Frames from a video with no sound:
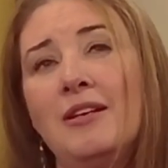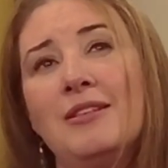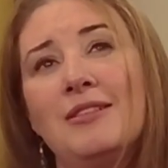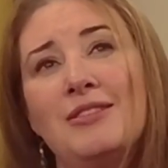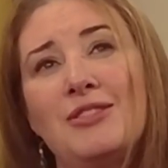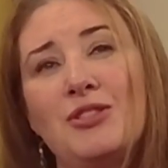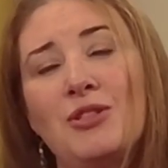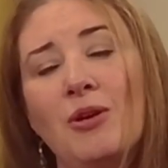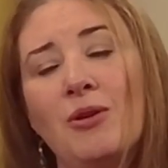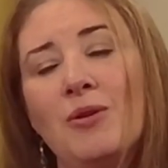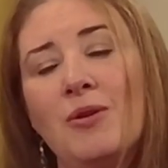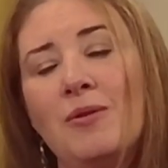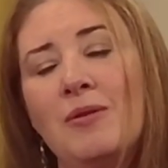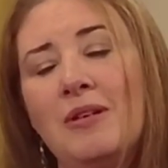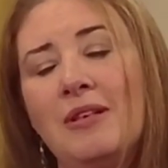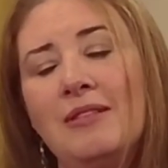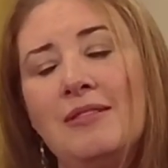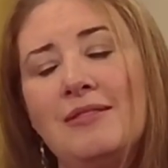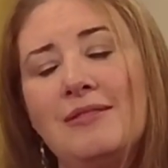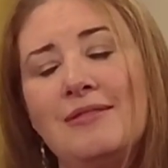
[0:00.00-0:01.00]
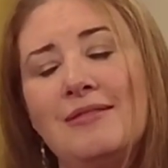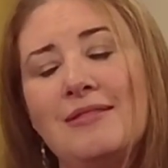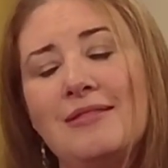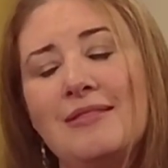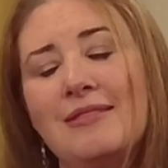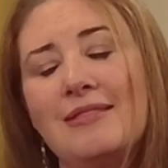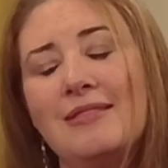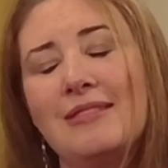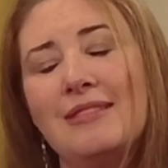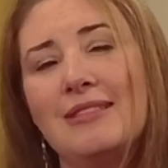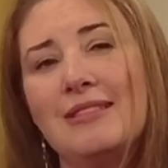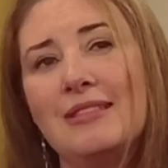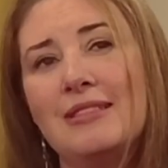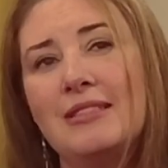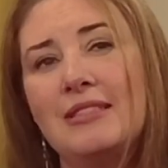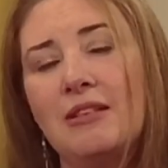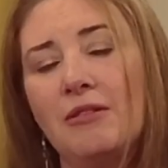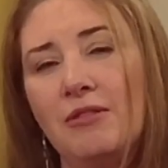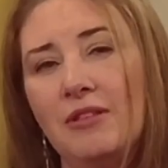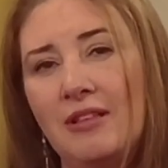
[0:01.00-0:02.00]
so
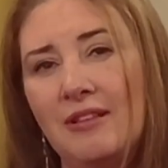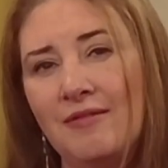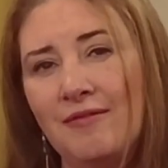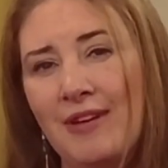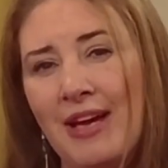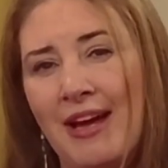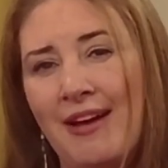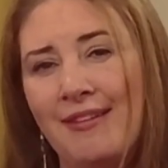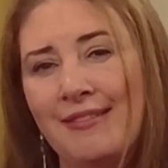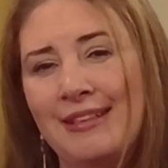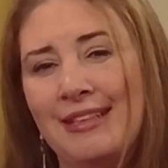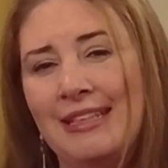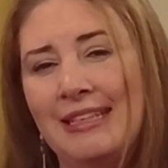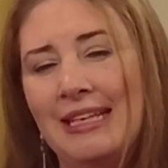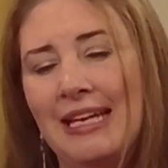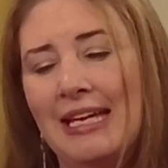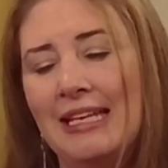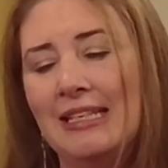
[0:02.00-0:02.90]
Silicon Valley